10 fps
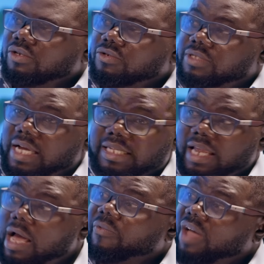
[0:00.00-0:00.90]
to start and
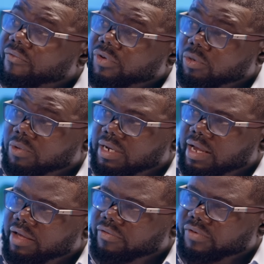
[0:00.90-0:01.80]
have a normal
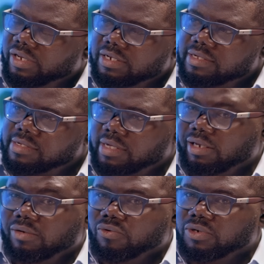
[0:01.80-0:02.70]
life. And then
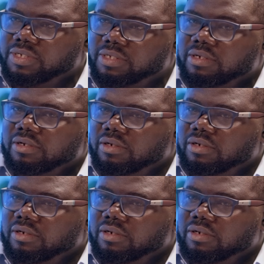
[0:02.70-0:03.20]
selling was